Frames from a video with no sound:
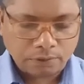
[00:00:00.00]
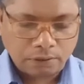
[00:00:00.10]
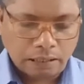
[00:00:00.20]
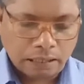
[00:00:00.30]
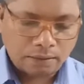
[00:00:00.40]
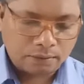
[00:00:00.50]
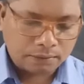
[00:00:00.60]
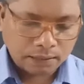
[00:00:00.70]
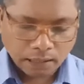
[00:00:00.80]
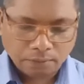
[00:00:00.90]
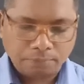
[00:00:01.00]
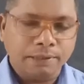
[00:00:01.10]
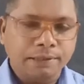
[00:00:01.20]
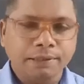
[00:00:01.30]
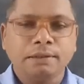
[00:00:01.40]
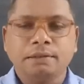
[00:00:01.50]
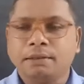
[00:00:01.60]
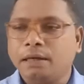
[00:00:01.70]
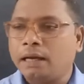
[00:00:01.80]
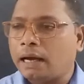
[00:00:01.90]
and that money,
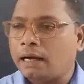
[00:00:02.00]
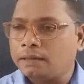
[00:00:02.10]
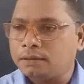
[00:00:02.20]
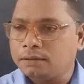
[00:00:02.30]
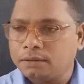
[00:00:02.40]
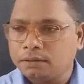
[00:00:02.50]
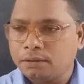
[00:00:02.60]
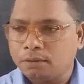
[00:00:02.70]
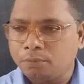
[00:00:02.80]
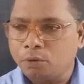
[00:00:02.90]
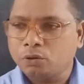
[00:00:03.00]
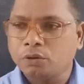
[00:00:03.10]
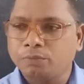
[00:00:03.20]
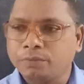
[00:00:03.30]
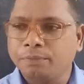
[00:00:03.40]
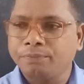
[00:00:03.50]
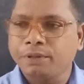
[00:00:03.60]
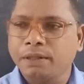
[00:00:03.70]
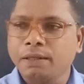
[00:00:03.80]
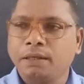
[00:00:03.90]
and both of them,
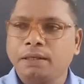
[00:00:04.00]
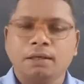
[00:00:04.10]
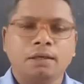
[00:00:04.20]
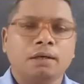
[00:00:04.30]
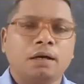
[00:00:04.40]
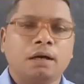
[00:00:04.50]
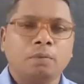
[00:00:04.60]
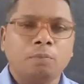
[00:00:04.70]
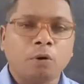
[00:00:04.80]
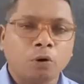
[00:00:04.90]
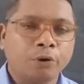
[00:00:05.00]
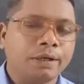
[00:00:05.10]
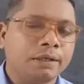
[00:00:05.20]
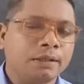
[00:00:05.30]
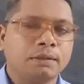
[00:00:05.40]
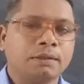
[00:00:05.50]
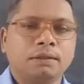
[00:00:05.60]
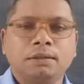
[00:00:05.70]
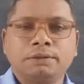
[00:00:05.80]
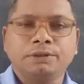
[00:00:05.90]
they
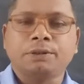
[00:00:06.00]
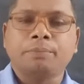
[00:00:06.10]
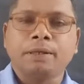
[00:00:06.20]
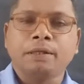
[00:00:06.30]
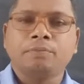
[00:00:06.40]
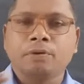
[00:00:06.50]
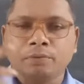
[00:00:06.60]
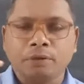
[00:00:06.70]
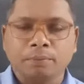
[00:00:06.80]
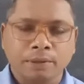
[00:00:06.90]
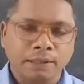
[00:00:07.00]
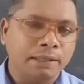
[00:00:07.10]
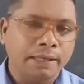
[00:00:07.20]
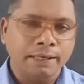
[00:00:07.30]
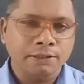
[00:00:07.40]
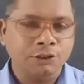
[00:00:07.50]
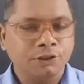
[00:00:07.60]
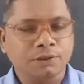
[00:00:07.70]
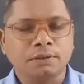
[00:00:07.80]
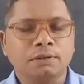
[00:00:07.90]
borrowed some money from the money lenders,
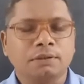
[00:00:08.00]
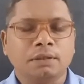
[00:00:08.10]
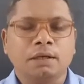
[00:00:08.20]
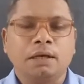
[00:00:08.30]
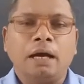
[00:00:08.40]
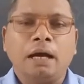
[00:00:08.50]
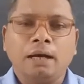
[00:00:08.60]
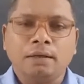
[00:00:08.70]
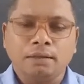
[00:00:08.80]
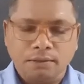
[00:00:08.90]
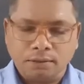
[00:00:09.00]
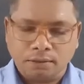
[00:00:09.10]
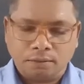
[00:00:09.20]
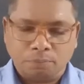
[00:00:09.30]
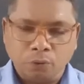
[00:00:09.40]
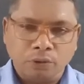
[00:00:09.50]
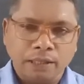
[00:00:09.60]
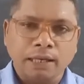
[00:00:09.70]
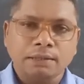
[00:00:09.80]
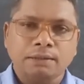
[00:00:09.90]
and put
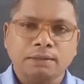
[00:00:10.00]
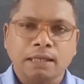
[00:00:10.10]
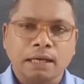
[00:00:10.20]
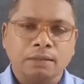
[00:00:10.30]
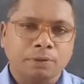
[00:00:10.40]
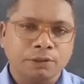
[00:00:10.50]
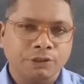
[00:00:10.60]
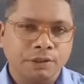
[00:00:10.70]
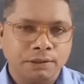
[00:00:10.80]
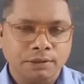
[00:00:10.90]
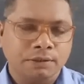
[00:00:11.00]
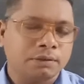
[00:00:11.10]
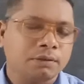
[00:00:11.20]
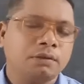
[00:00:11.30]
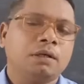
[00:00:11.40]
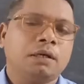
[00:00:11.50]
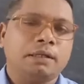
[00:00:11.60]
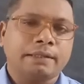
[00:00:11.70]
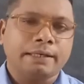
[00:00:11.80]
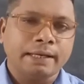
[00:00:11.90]
together and purchased
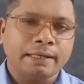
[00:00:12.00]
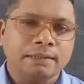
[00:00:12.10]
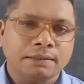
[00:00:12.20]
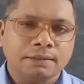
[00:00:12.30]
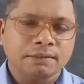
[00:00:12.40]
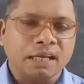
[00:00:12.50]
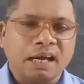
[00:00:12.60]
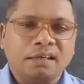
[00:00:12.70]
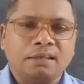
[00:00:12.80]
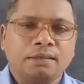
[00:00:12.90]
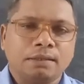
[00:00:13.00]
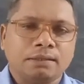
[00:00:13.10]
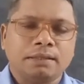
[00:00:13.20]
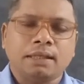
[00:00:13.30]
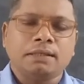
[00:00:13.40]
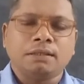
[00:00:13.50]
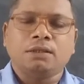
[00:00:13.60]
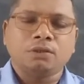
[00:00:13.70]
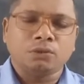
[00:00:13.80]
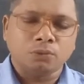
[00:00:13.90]
the necklace, and they returned to